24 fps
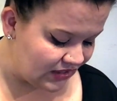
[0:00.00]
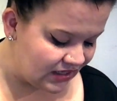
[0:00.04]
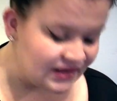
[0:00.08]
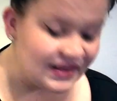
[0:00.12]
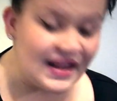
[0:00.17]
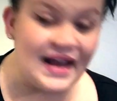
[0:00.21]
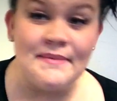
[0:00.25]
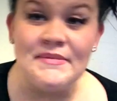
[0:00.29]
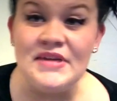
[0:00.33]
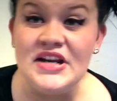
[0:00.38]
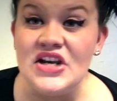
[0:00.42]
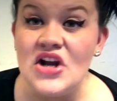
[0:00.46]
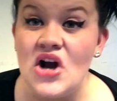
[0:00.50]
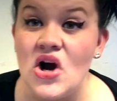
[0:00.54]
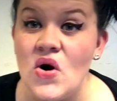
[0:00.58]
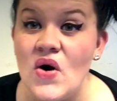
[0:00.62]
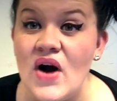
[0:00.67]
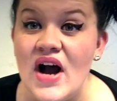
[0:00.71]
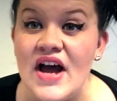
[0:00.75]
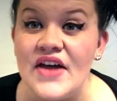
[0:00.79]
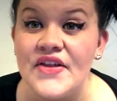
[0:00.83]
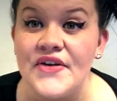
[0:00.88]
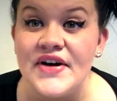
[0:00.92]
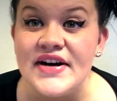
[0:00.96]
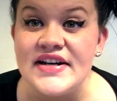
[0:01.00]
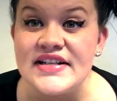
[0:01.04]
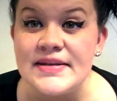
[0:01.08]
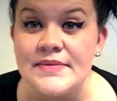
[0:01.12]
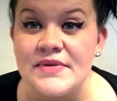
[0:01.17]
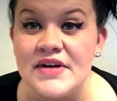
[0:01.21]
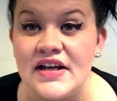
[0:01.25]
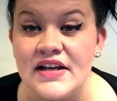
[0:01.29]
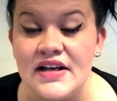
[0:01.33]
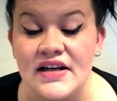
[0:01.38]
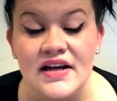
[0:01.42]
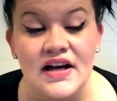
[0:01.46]
Let me know. Otherwise,
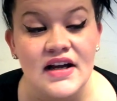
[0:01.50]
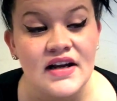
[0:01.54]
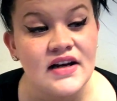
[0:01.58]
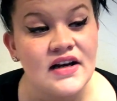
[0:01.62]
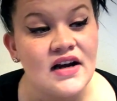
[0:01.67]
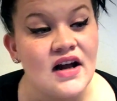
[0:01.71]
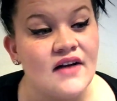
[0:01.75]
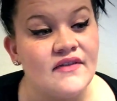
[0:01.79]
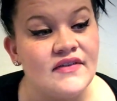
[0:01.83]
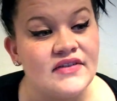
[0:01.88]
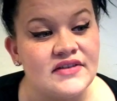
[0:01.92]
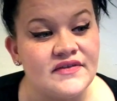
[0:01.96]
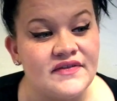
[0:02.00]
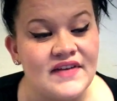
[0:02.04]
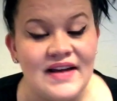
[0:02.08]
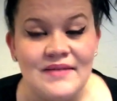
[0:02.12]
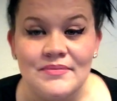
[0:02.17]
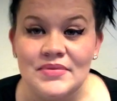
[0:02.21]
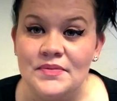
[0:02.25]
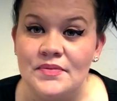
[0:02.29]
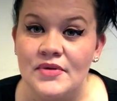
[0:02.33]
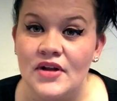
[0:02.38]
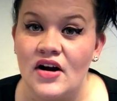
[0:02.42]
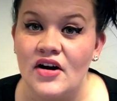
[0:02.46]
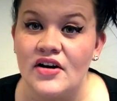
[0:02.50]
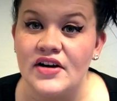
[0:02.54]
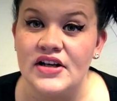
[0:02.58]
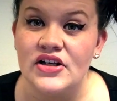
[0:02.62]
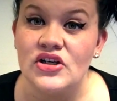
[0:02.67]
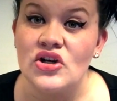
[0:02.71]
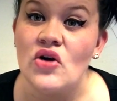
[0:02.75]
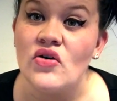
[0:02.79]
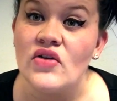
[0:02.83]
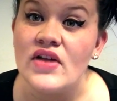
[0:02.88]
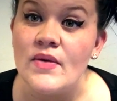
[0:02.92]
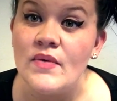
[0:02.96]
I'm going to cut it off with the 5 people I already
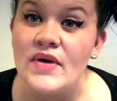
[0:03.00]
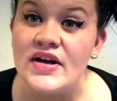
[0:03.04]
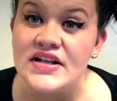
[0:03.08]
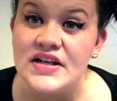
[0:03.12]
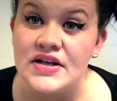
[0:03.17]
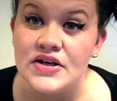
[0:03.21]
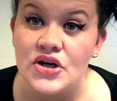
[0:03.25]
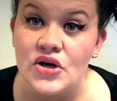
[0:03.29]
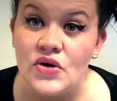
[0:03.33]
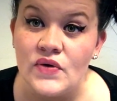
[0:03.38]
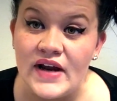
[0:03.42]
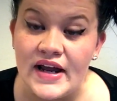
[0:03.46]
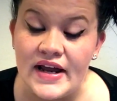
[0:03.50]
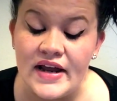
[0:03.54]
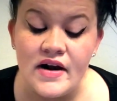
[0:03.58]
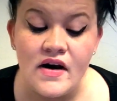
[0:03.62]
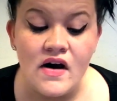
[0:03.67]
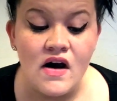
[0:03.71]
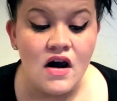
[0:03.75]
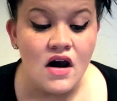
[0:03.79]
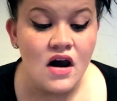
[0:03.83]
know that want to do it.